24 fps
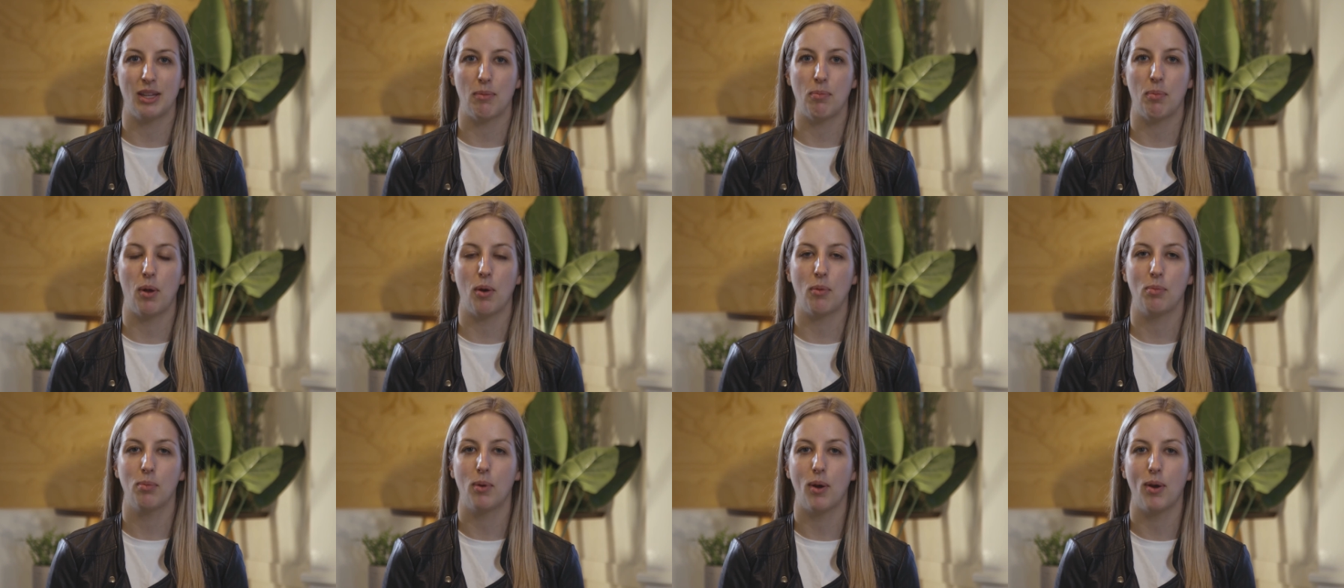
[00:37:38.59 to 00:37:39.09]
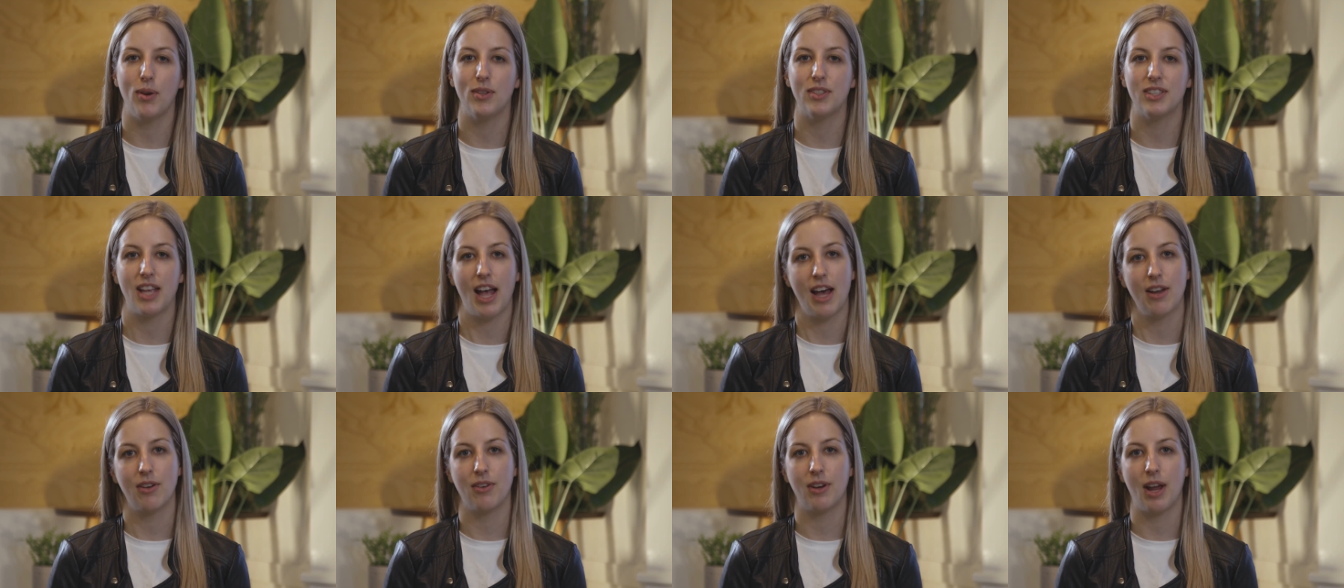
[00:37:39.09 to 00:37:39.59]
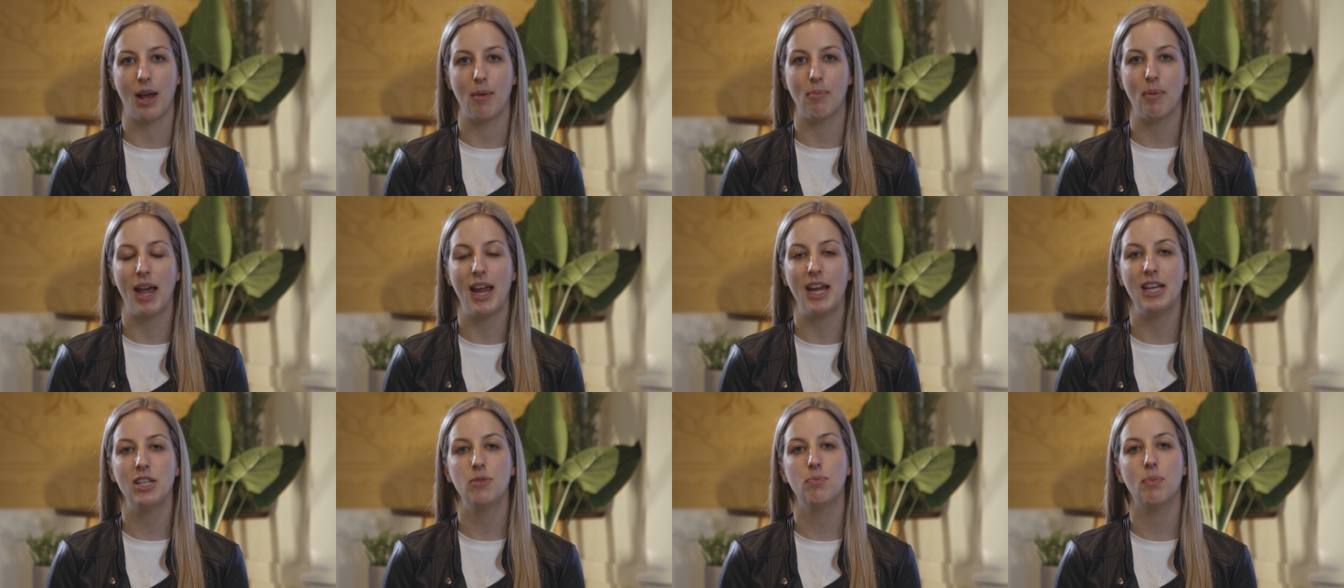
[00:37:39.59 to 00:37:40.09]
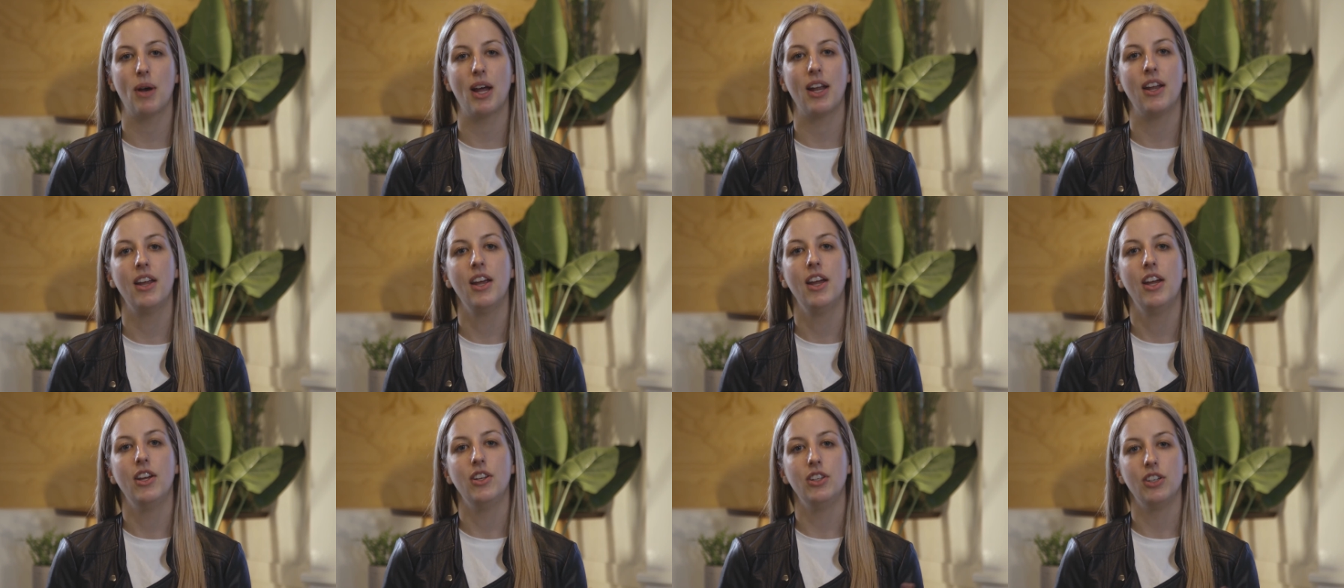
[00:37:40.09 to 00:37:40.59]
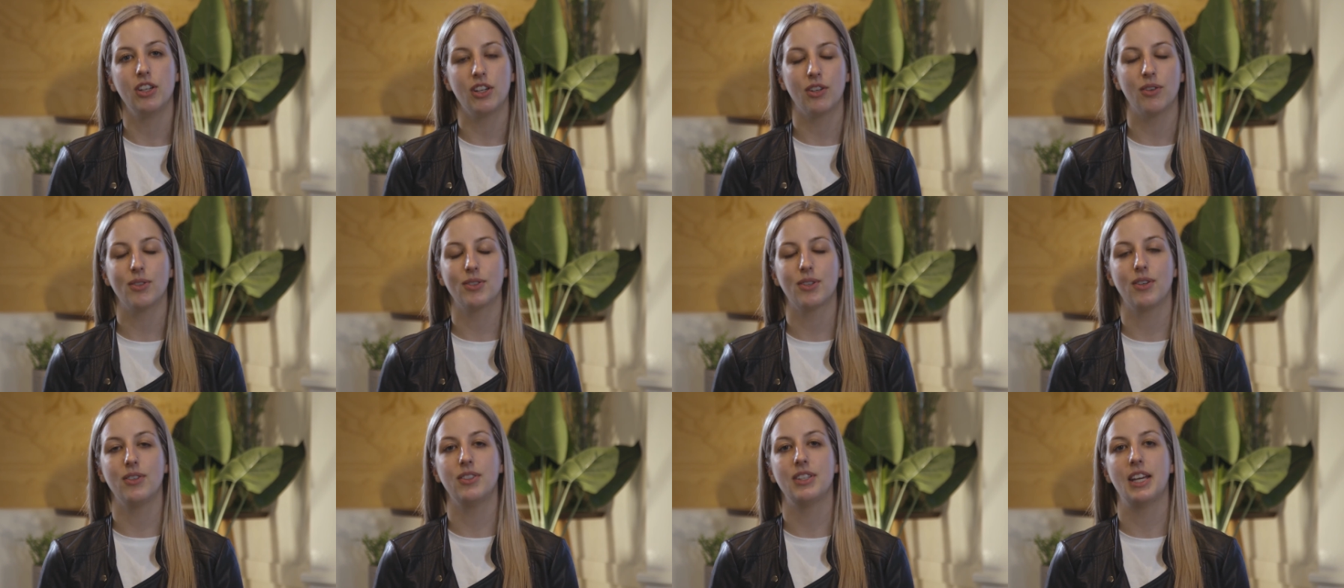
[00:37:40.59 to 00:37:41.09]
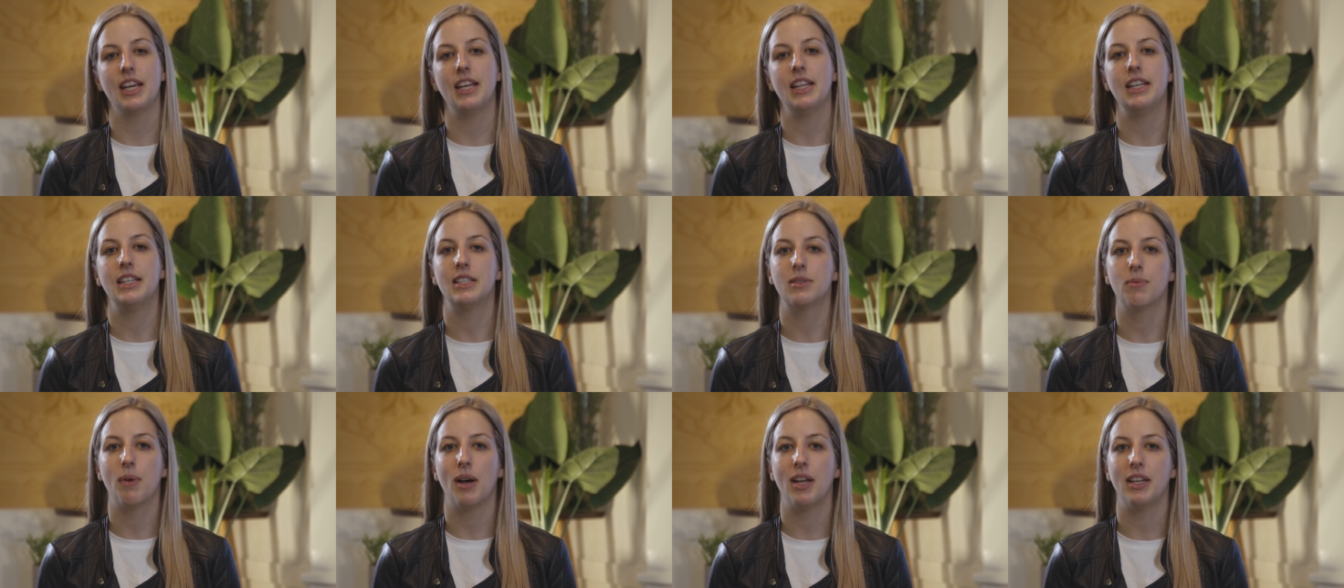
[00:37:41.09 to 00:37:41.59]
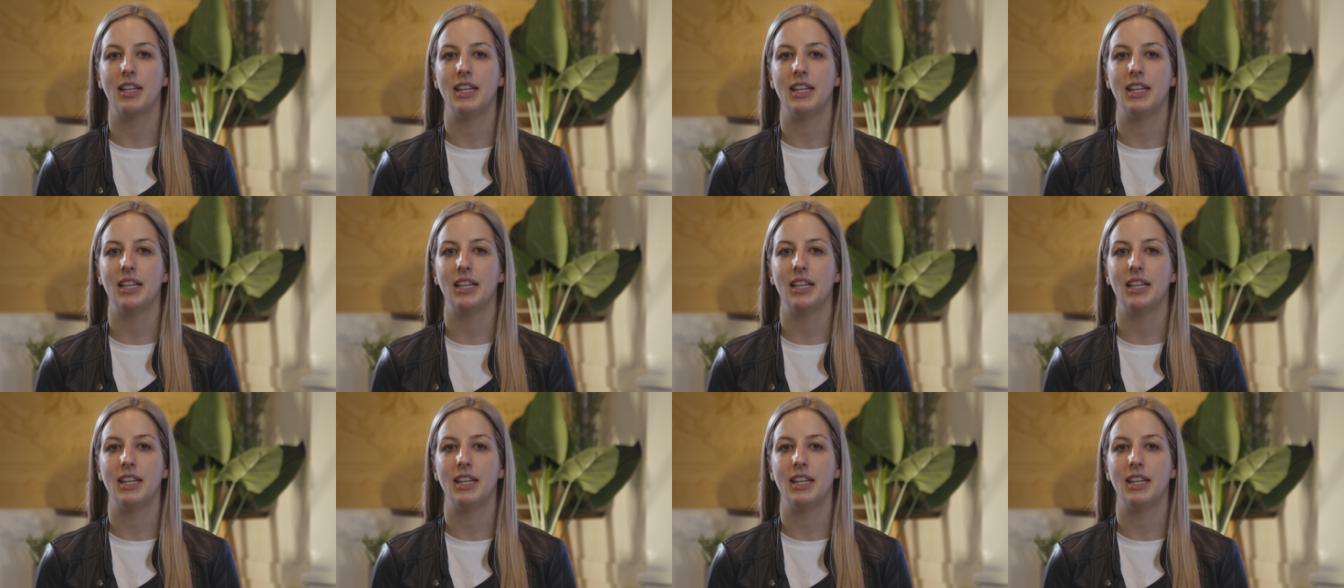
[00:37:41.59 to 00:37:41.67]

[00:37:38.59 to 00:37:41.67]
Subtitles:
blog post out on our page, but you can also see this one